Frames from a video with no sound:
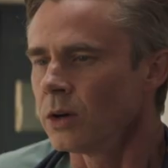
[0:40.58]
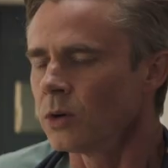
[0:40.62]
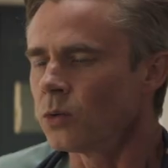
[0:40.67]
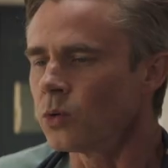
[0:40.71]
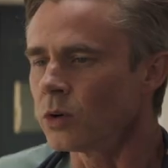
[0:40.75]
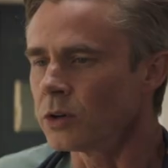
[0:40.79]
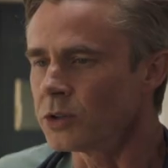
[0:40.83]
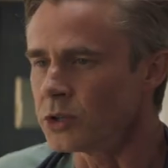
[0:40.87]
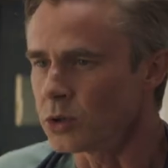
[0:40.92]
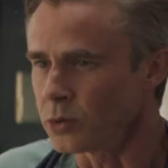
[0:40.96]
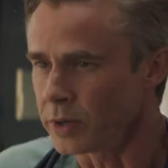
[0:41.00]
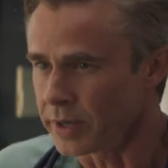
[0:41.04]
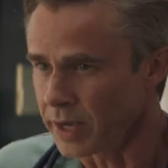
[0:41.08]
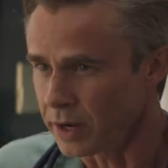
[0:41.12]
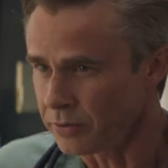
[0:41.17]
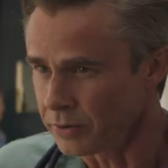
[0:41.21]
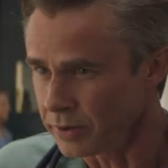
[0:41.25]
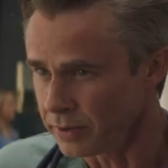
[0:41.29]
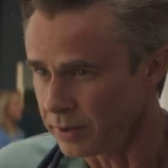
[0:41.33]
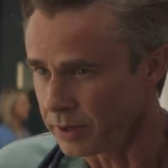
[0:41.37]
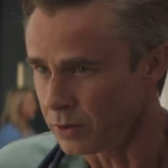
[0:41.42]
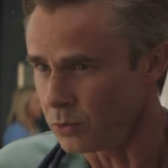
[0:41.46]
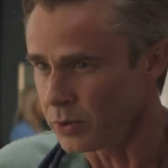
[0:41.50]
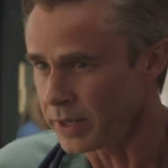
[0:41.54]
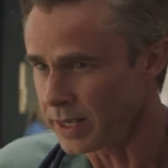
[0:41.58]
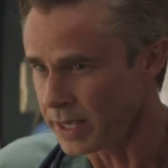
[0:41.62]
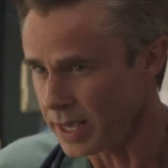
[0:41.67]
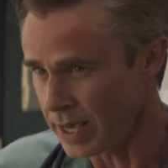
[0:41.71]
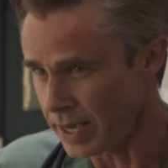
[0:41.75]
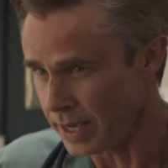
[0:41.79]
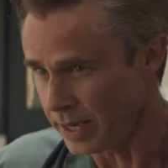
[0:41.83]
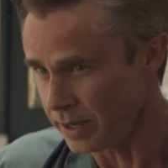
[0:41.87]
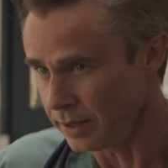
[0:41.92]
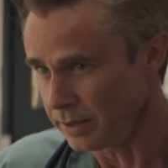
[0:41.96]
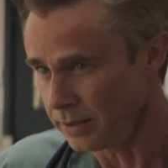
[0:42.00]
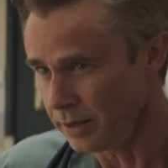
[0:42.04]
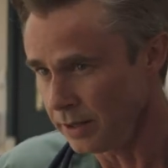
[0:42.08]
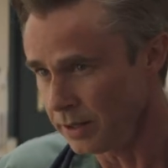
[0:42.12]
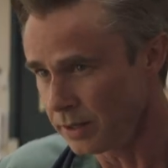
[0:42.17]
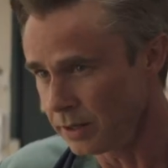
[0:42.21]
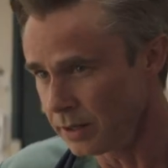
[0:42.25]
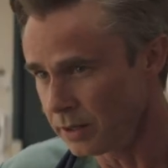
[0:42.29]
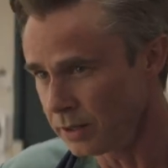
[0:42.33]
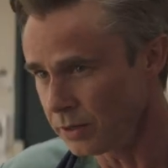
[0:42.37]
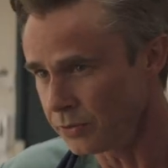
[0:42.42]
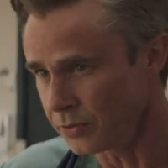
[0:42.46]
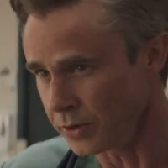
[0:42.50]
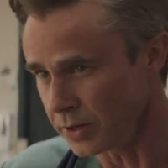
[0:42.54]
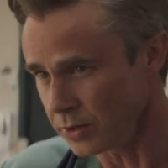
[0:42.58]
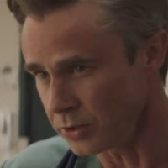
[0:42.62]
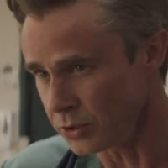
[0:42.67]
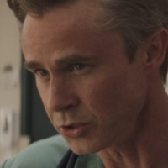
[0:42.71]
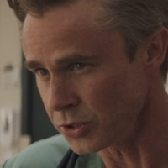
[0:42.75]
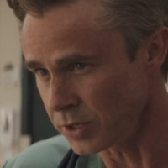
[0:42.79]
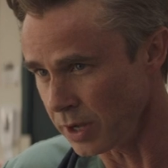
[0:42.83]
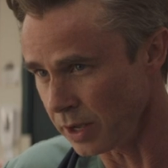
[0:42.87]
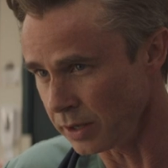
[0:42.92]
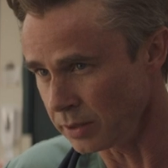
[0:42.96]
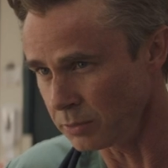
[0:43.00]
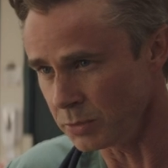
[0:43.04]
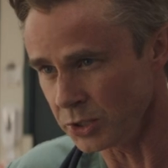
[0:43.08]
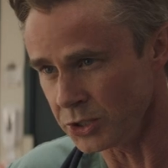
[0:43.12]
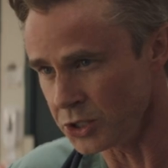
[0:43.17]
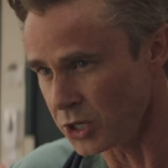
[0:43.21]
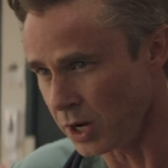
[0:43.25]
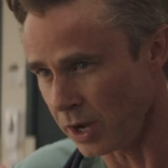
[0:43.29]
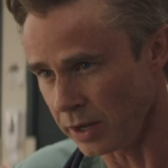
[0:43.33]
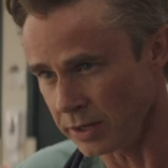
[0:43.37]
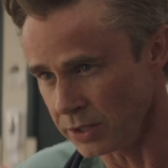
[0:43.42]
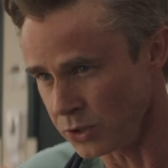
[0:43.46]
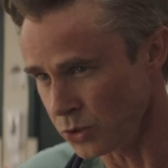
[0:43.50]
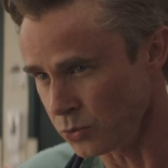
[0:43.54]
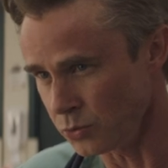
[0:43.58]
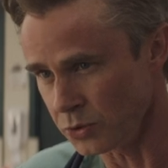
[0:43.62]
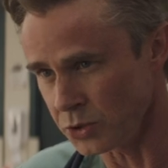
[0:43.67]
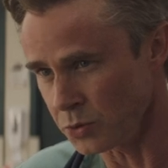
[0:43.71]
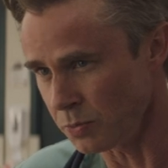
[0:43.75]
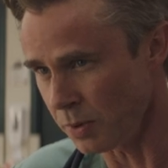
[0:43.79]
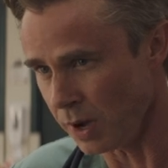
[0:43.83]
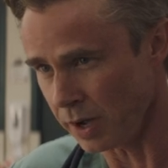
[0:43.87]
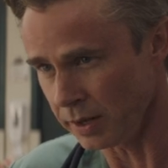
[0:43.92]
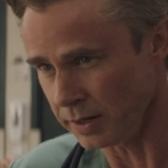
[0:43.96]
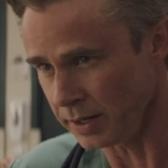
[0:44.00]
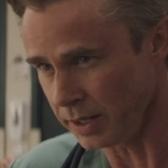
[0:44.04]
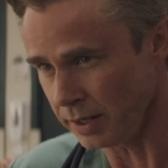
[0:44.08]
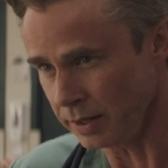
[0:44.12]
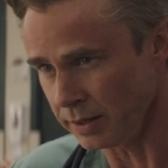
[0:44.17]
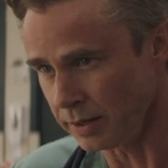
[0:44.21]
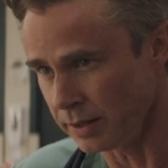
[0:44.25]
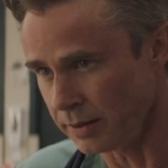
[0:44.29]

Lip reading: We're doing everything we can for your son, but John isn't responding.